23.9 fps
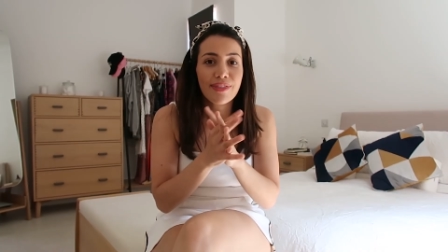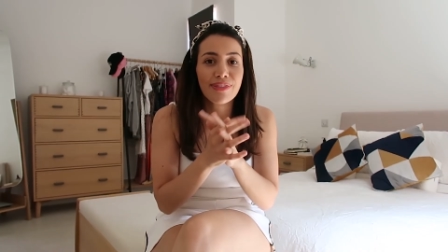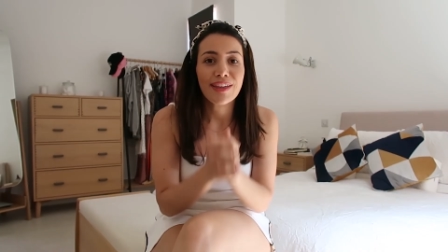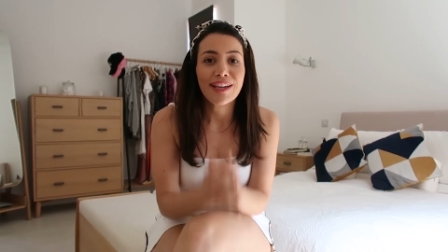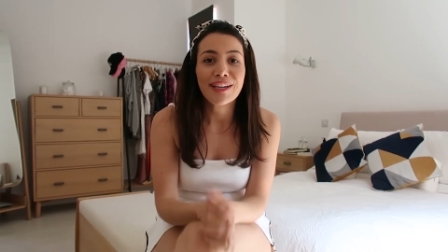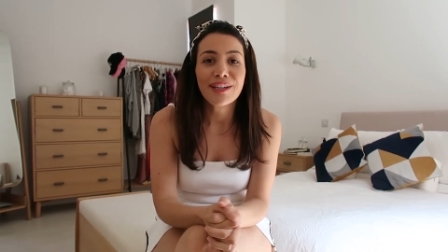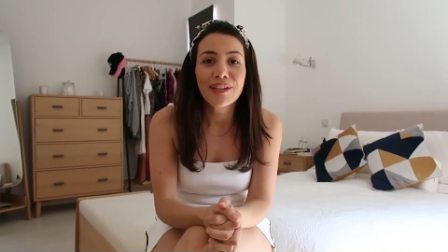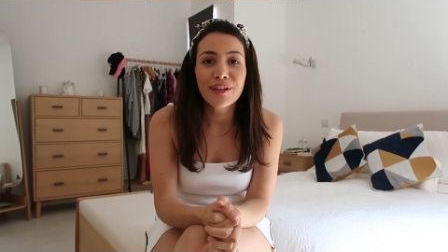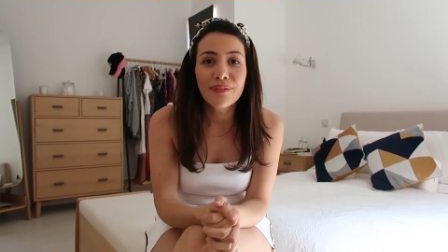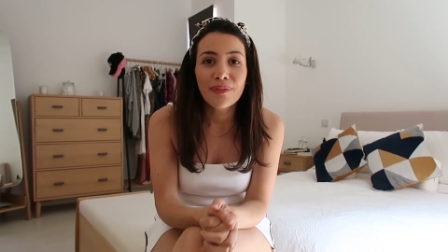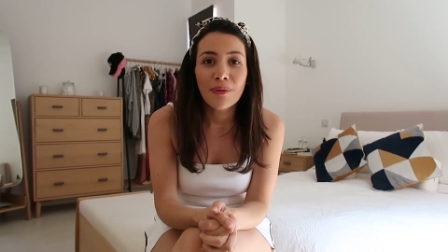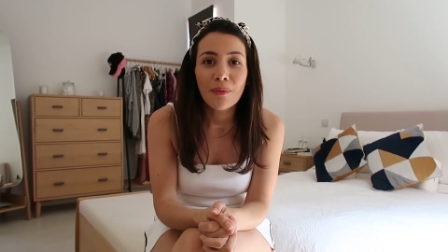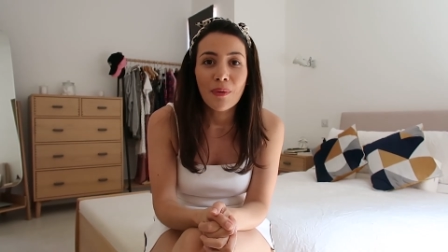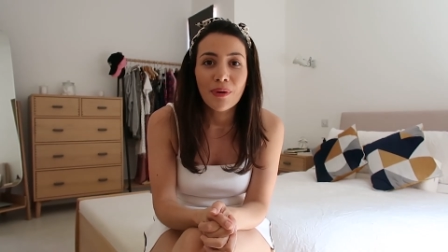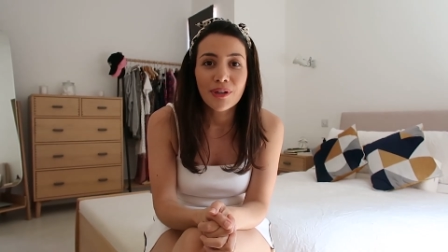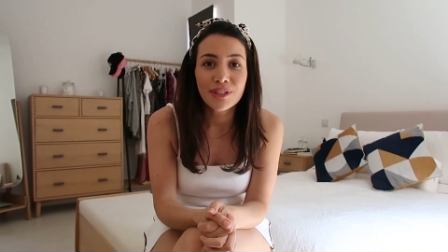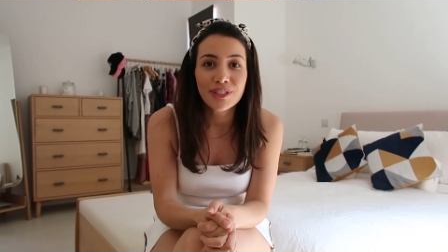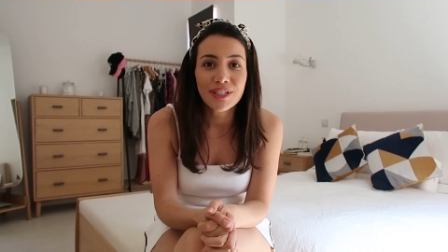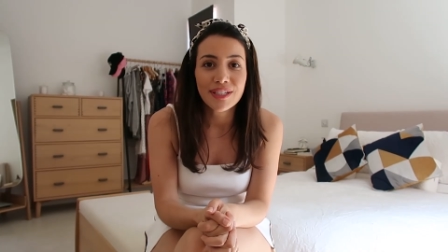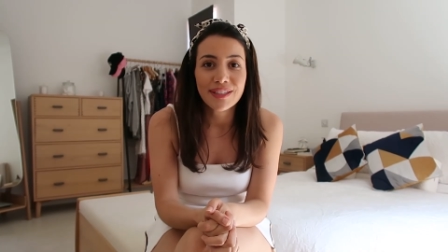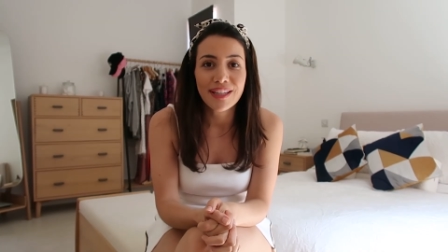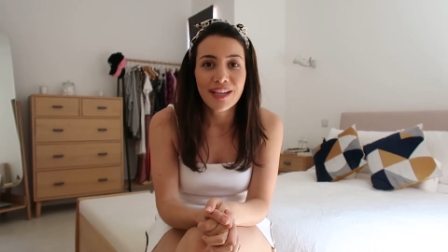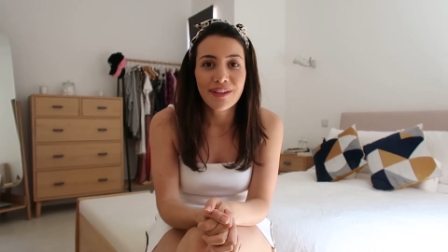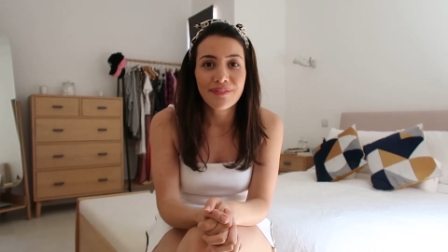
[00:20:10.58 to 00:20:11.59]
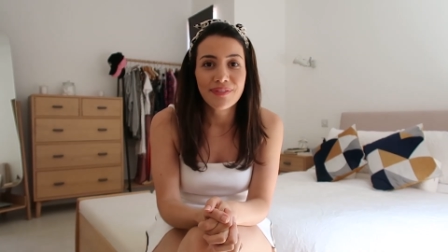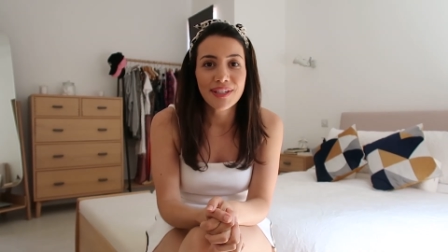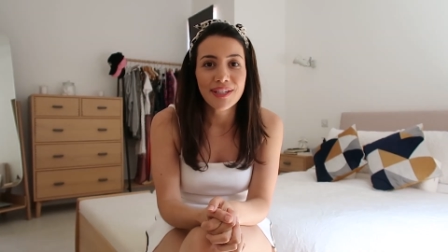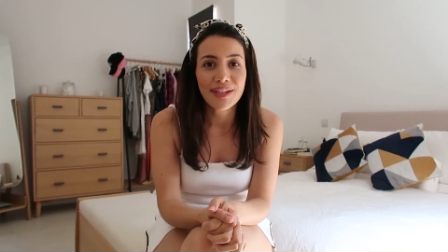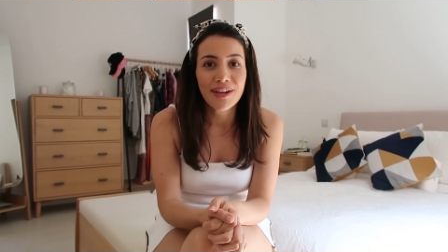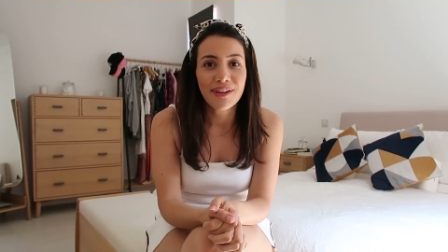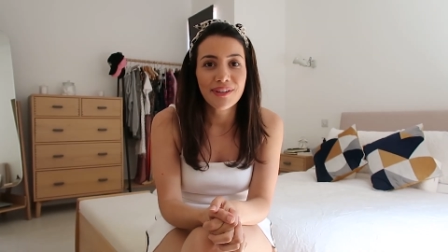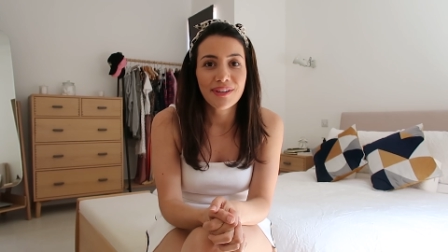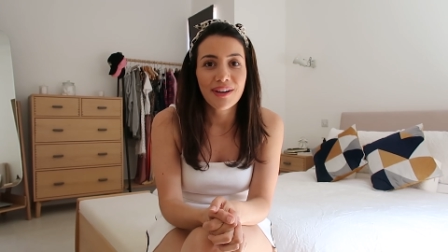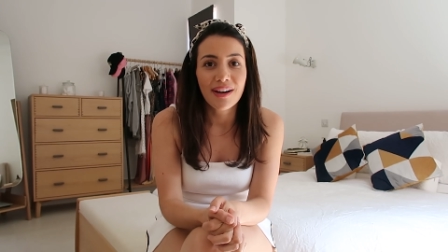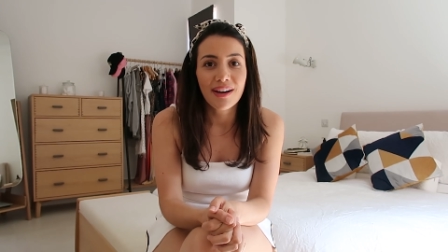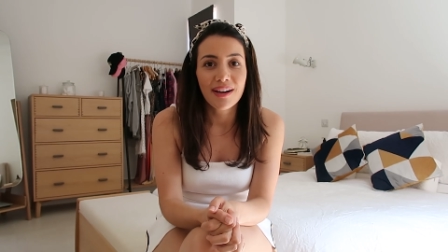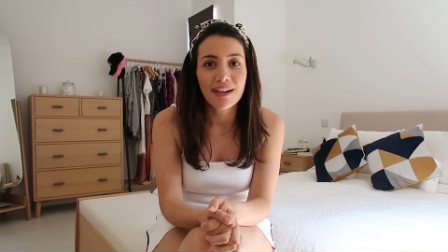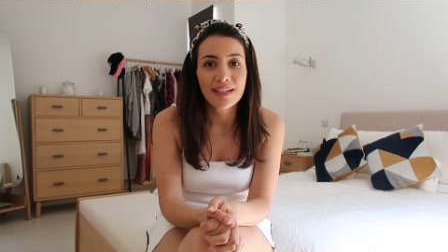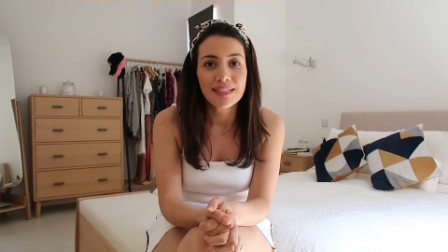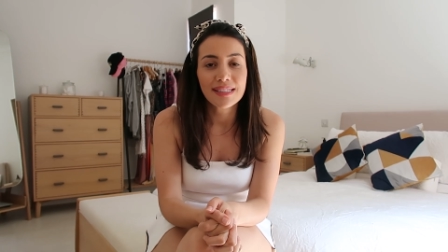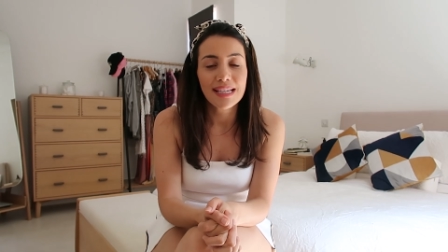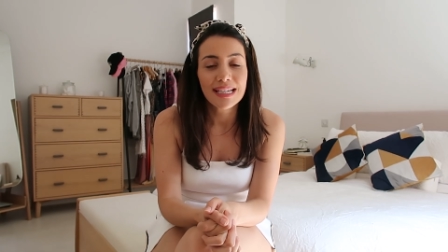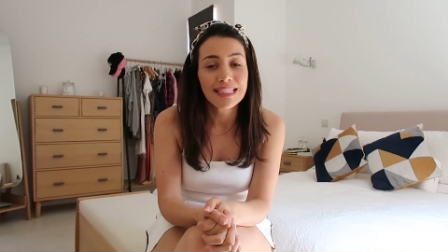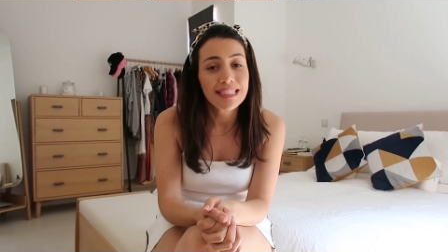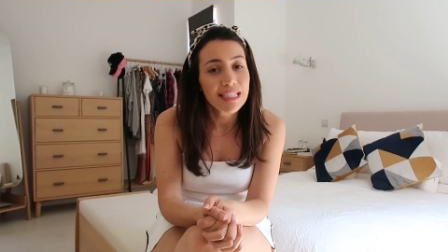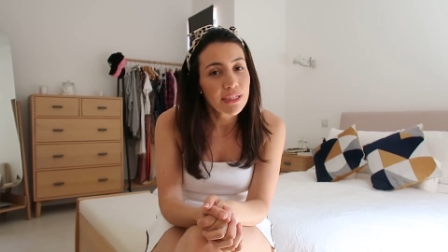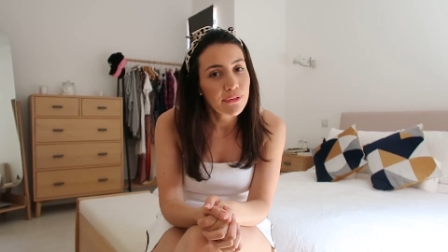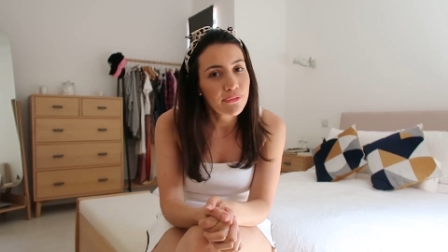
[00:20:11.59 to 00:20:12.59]
Thank you for watching that video, guys.
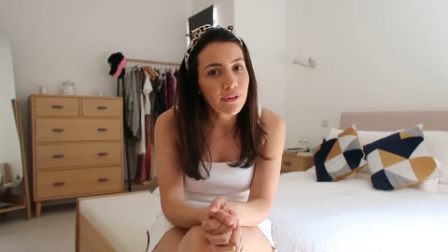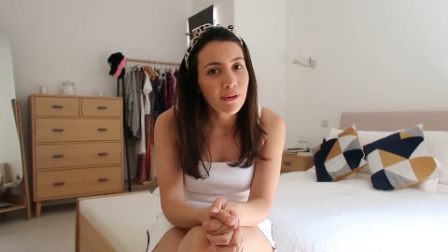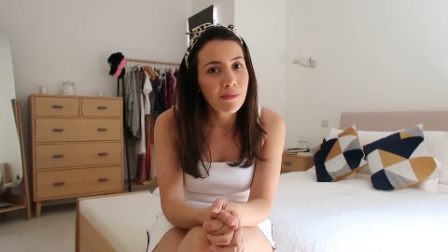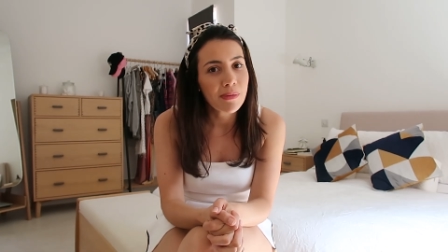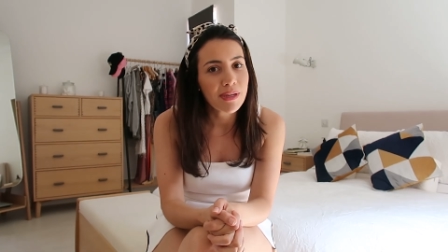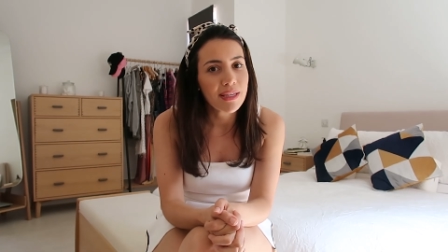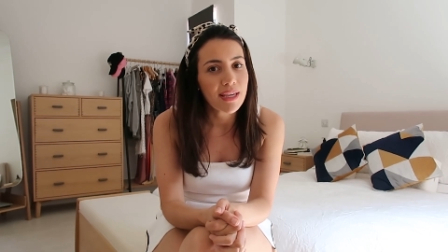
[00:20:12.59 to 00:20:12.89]
I did film